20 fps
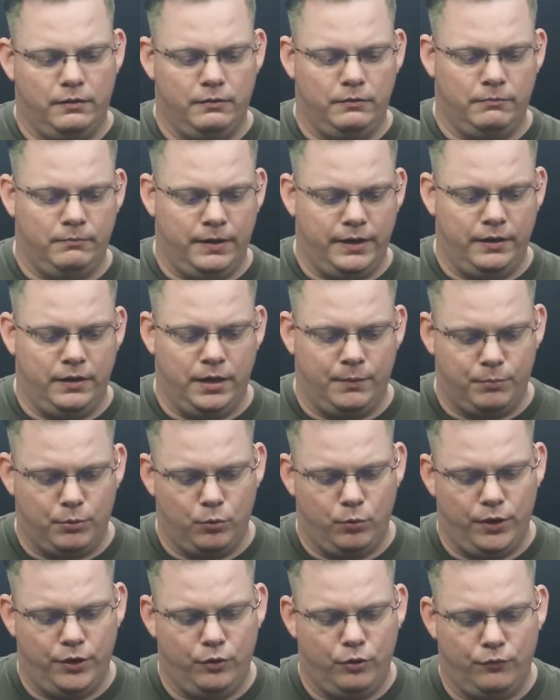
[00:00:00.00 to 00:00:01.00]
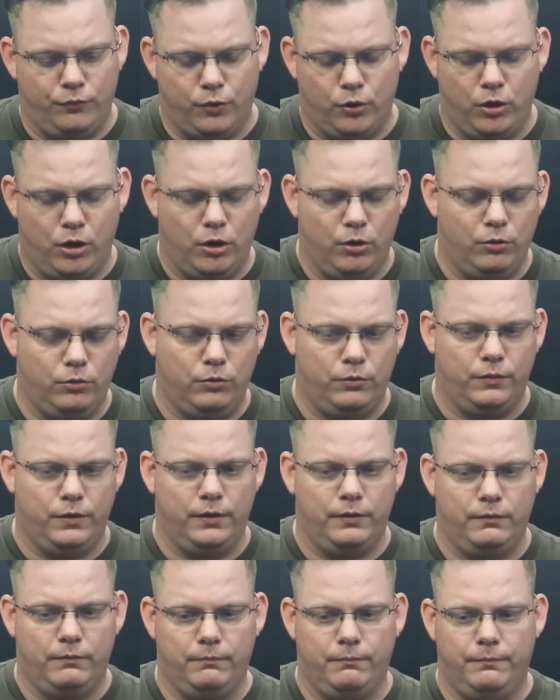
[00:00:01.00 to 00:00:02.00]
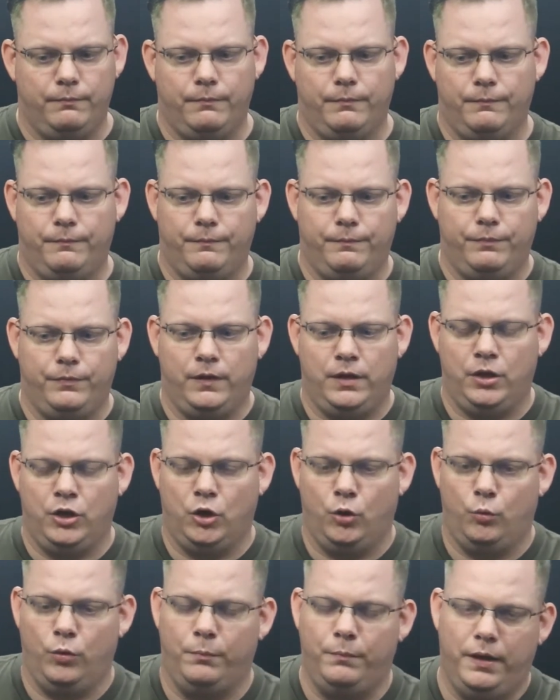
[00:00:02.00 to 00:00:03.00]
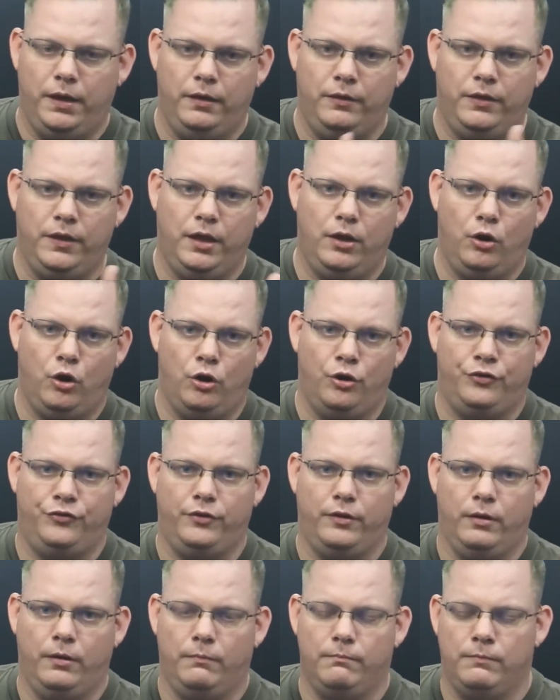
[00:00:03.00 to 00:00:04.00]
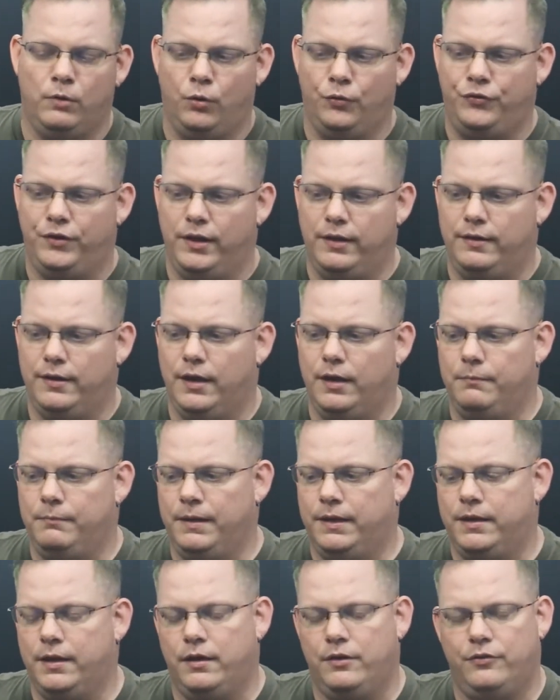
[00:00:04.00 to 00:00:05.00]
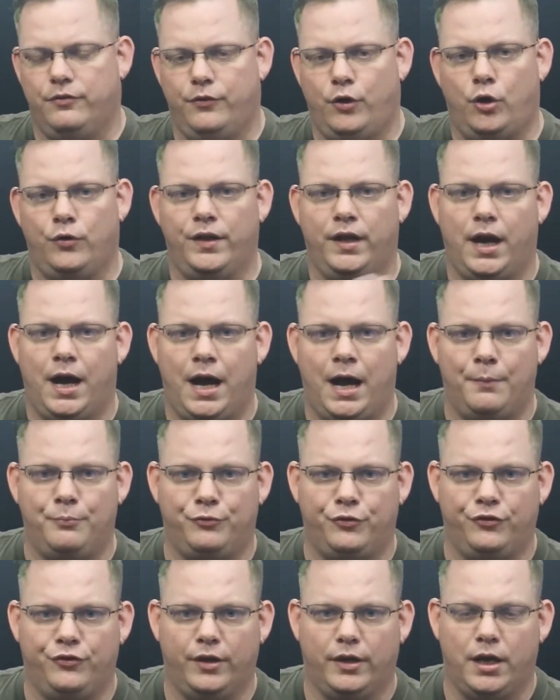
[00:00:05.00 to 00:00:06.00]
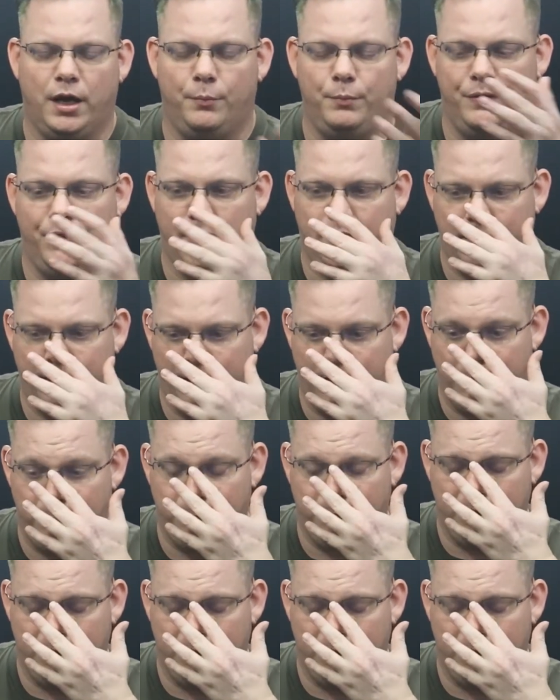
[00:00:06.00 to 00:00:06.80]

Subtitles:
My number one overall, you know, would be the Ursa multi-kit because of all the options that come in the kit.